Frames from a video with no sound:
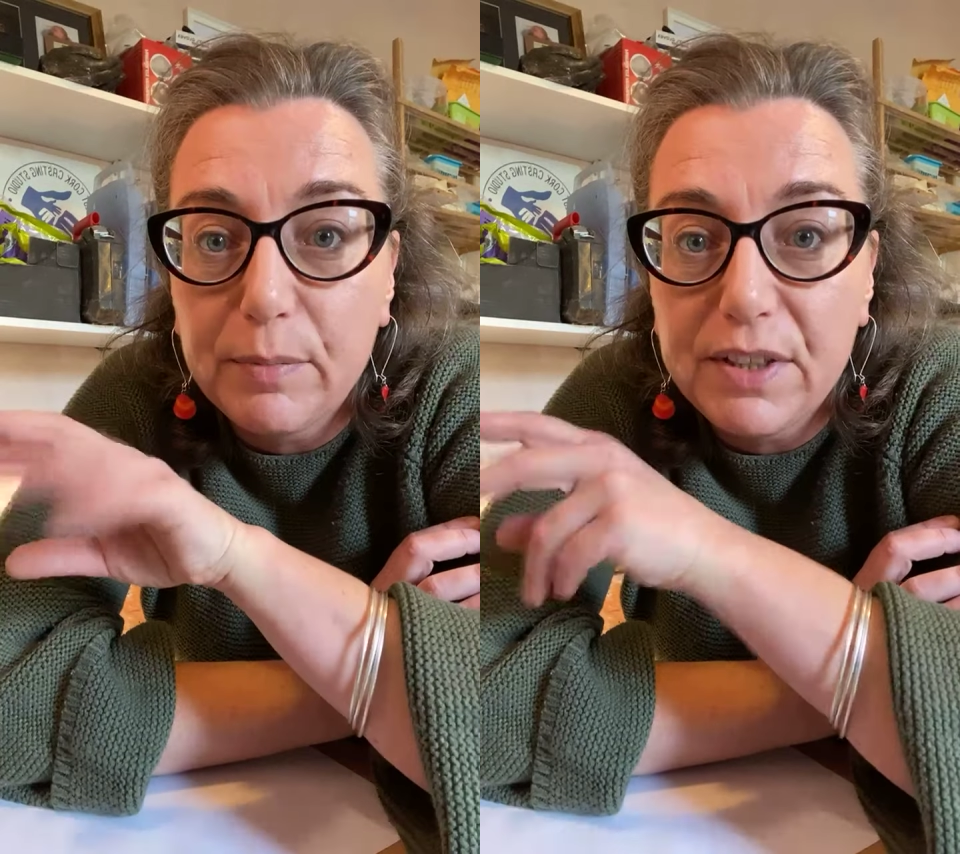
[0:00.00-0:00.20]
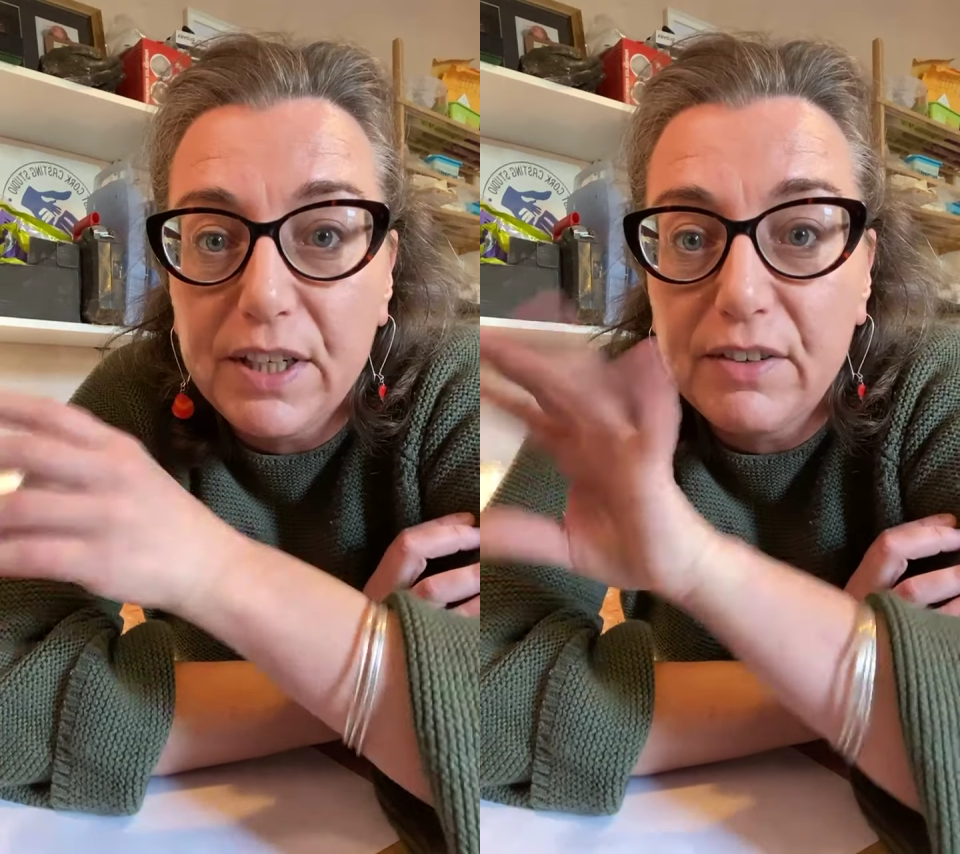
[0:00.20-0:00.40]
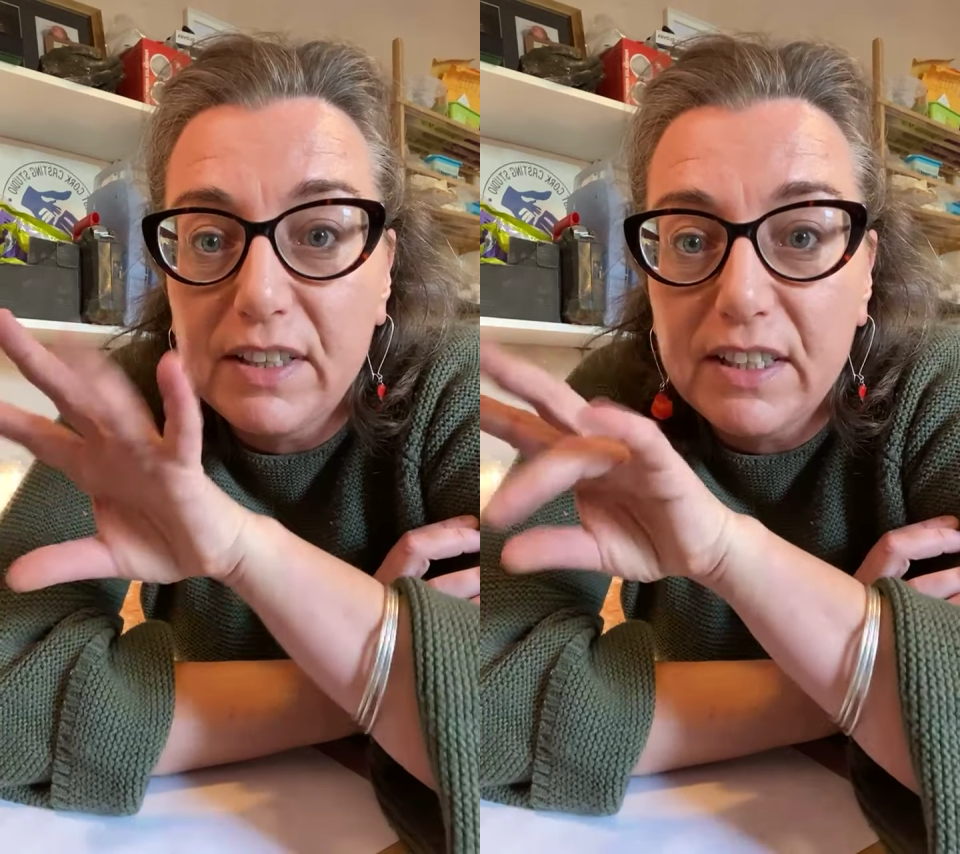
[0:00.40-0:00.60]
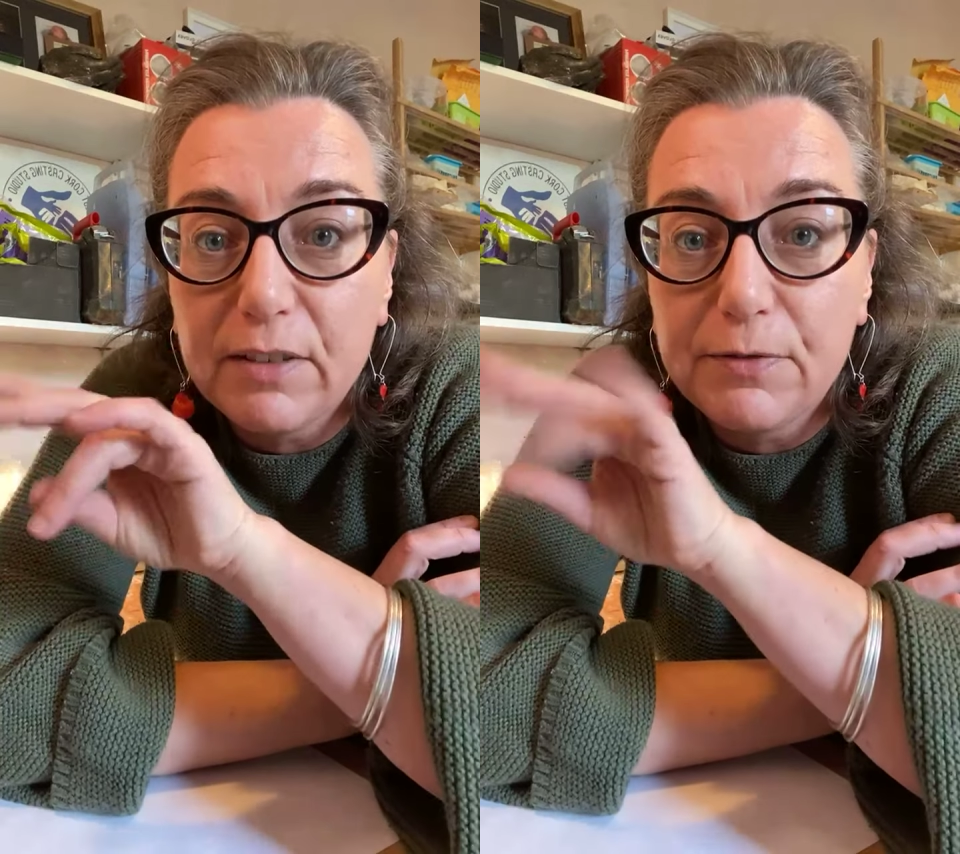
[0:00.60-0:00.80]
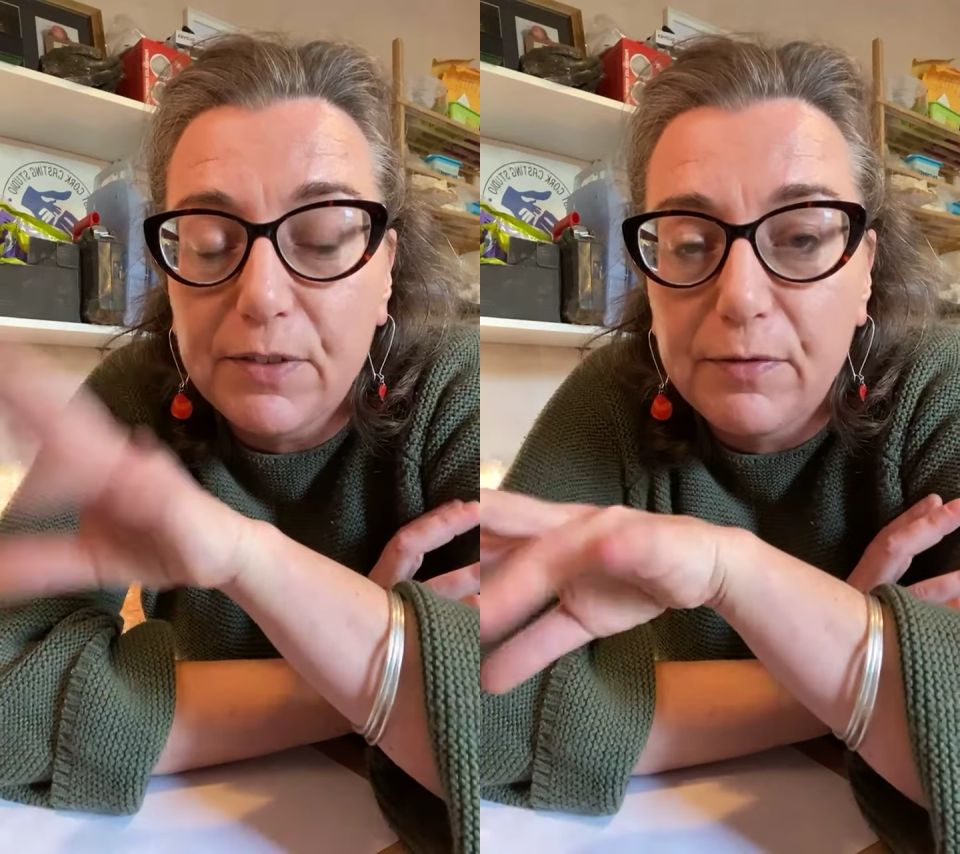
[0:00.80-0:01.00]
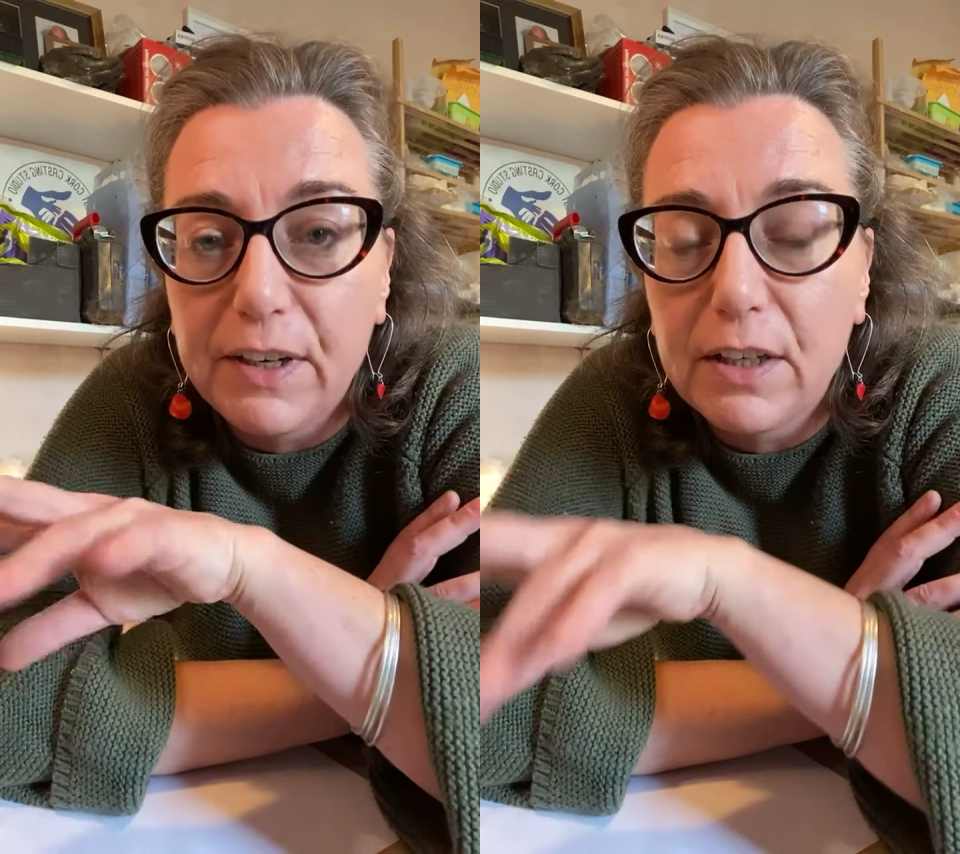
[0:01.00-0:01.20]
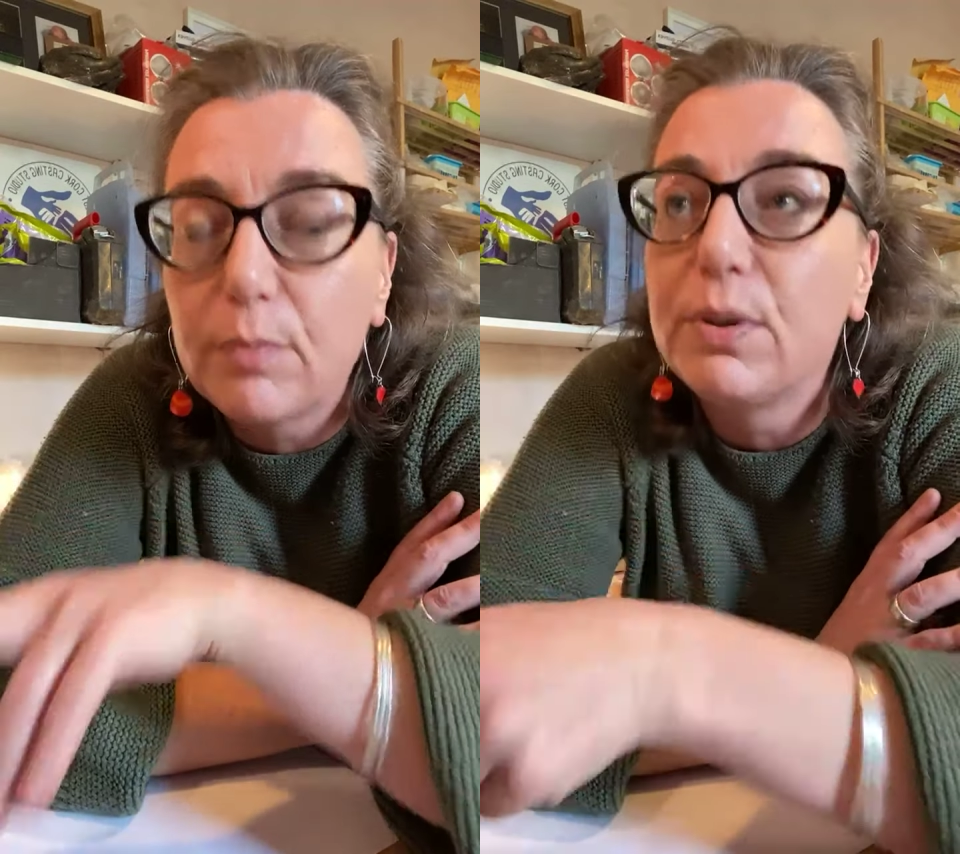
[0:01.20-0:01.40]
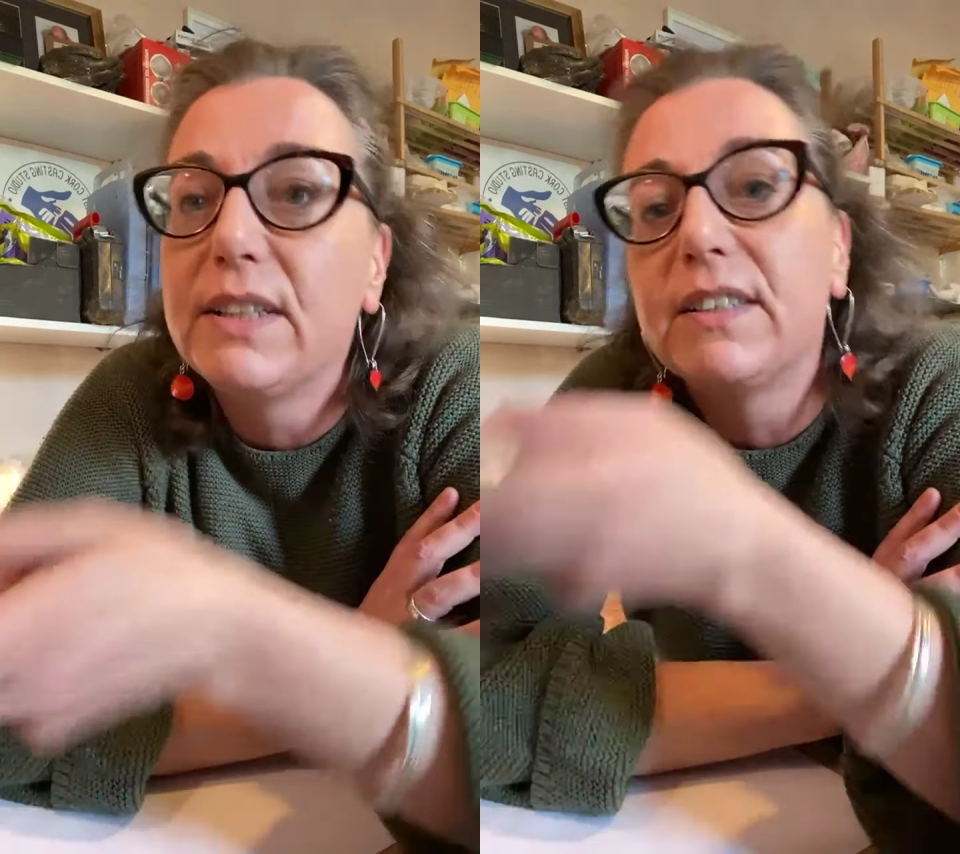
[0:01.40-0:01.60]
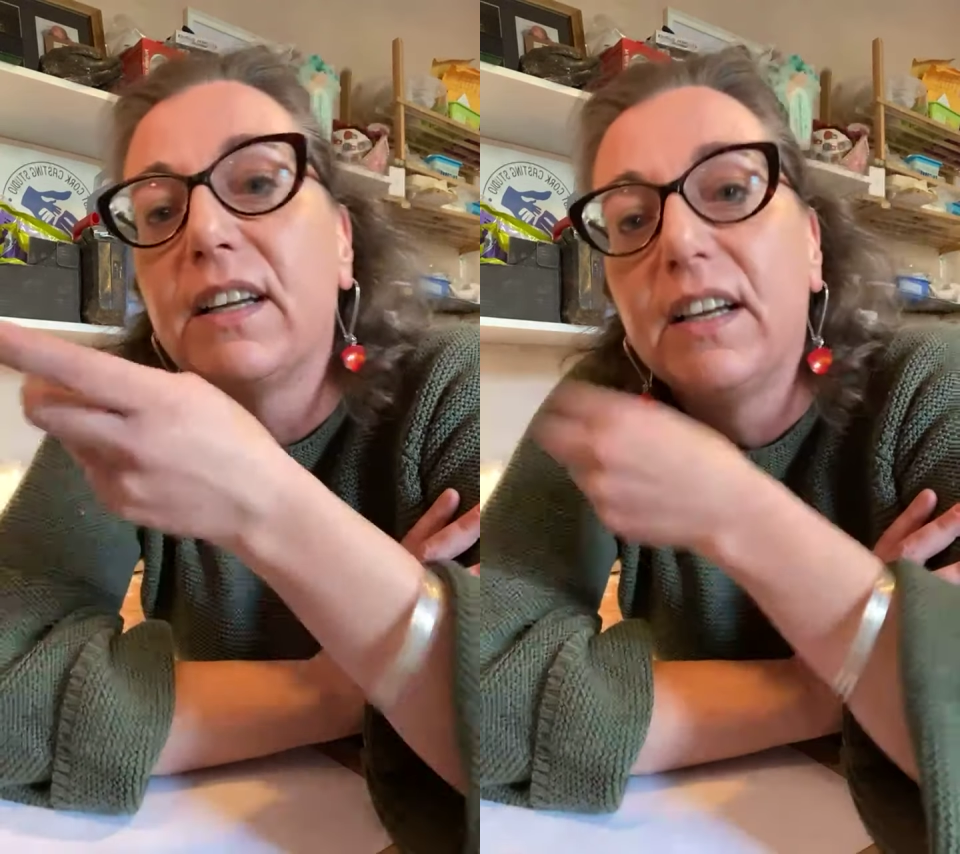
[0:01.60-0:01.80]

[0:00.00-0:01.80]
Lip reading: materials out for fingerprints